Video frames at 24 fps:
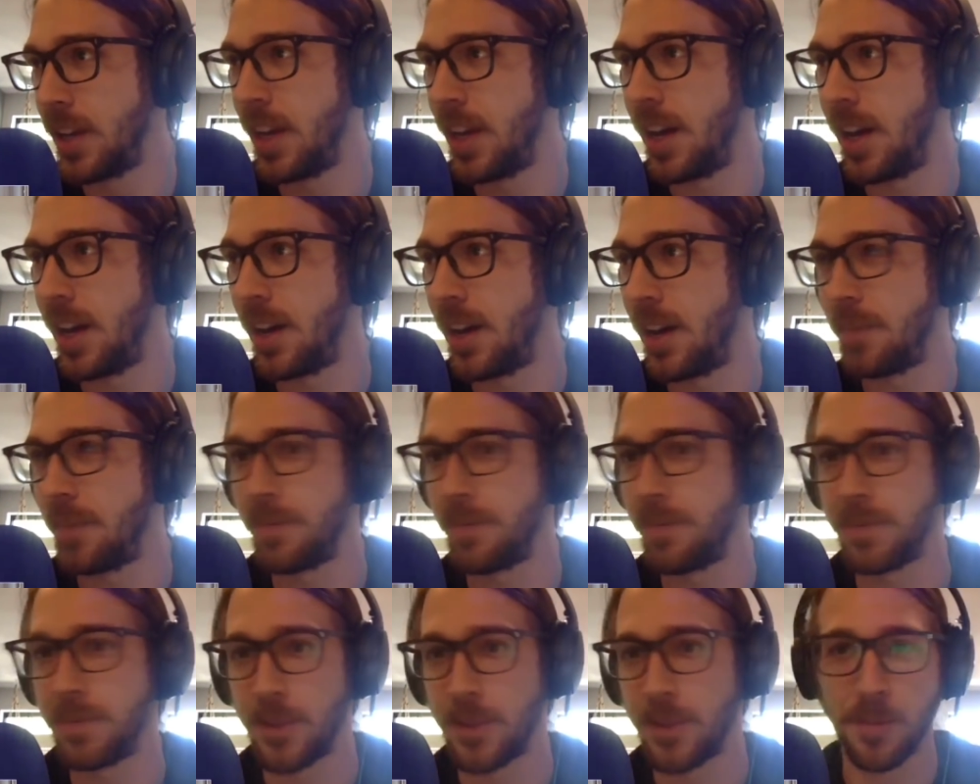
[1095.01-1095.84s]

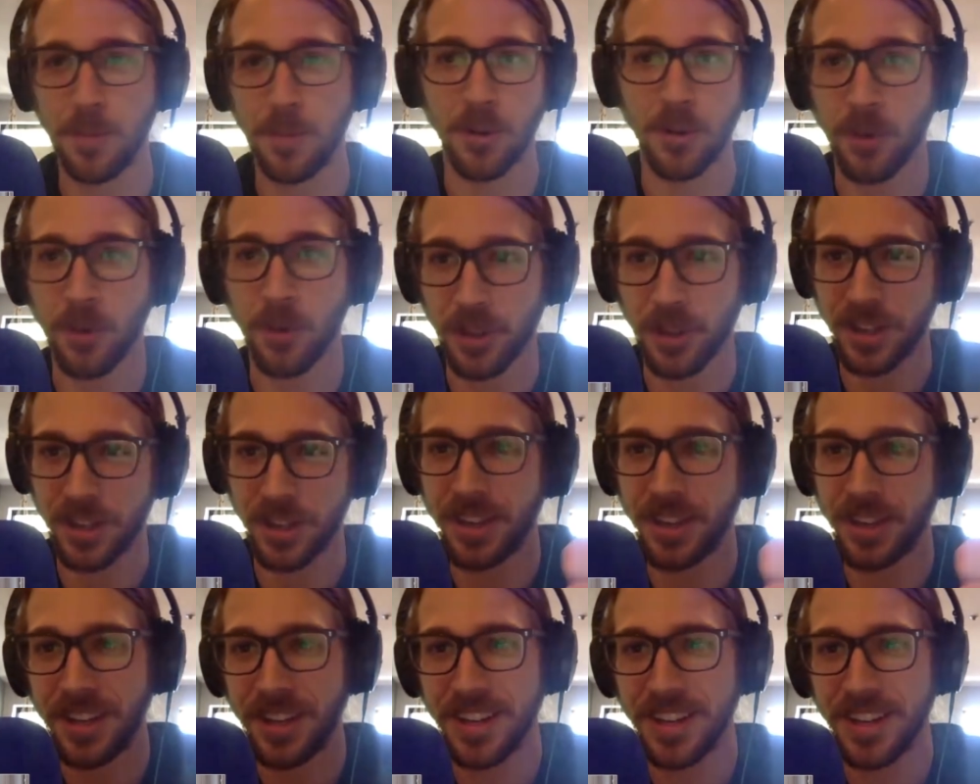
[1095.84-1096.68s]
there'll be a really
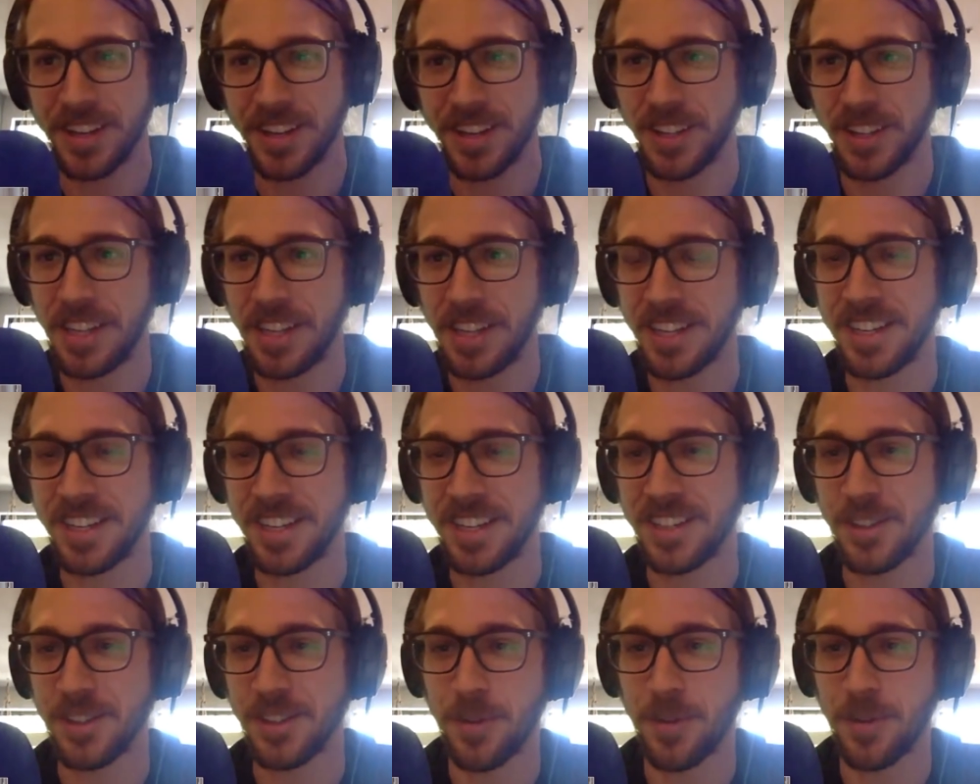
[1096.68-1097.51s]
clean and
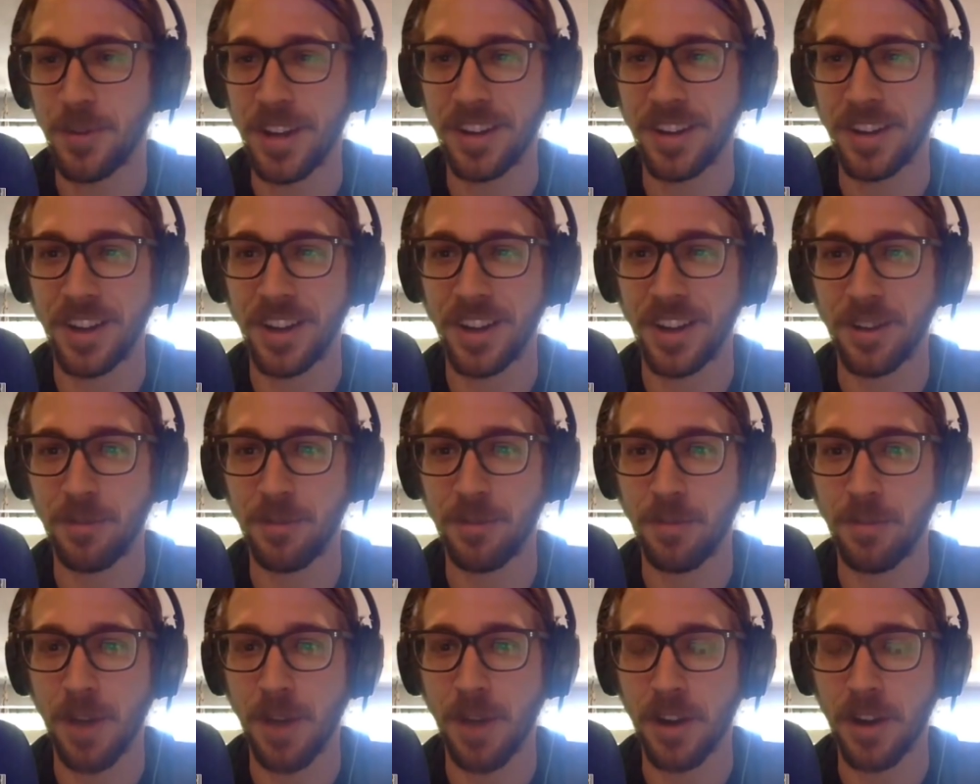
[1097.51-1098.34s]
easy way to kind of
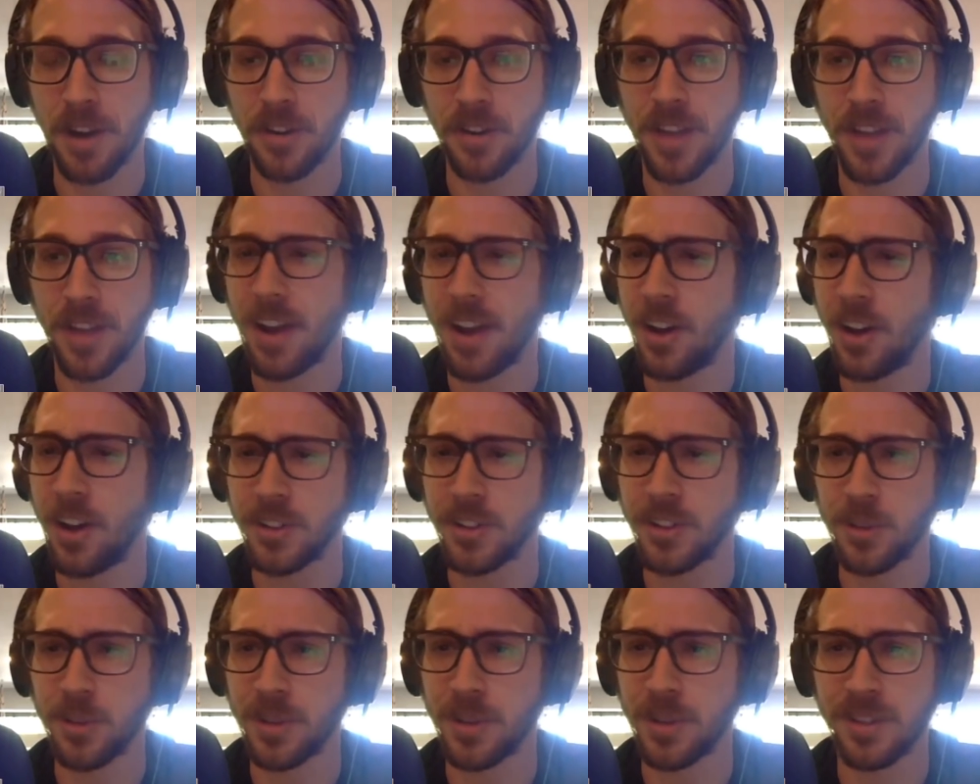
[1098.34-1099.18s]
monitor that.
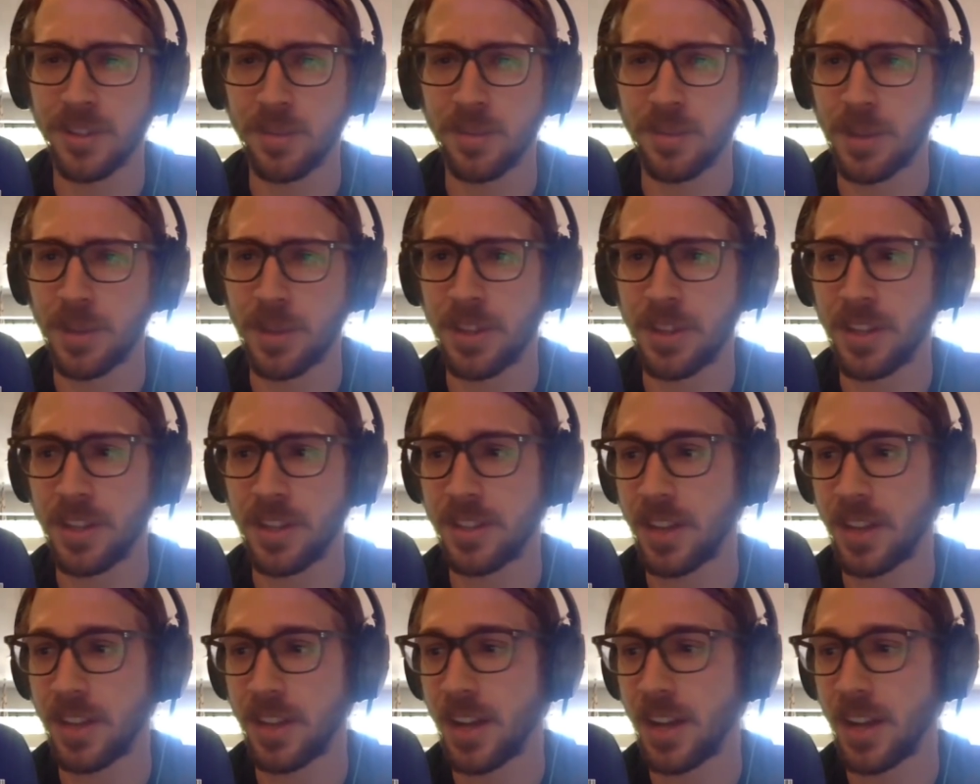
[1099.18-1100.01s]
Also with
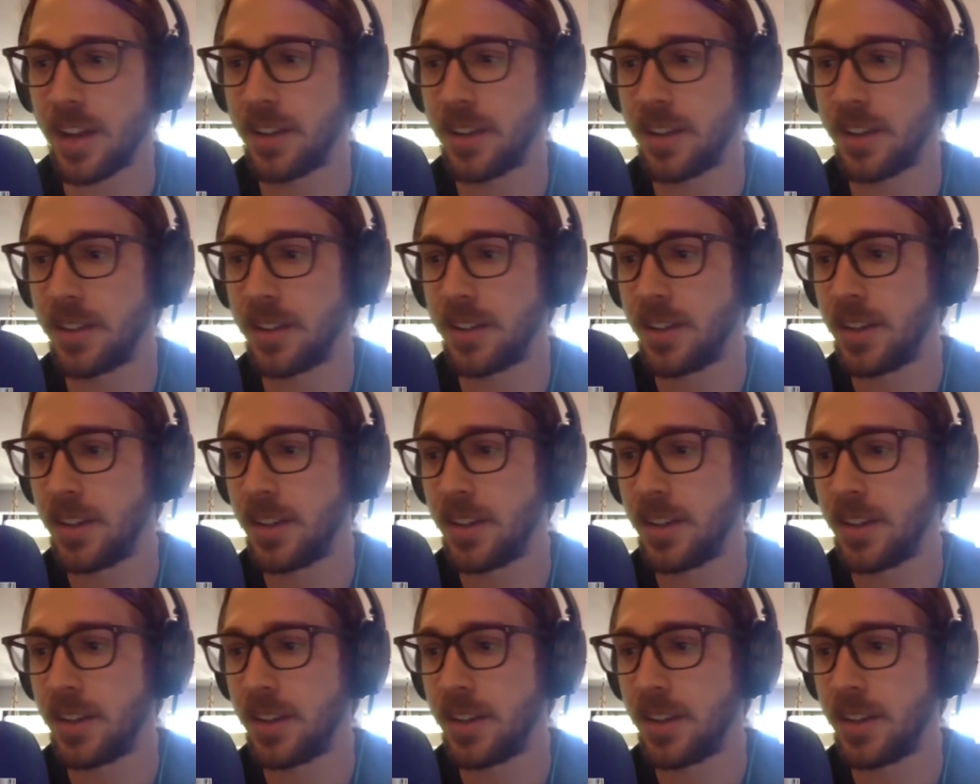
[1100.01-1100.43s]
these block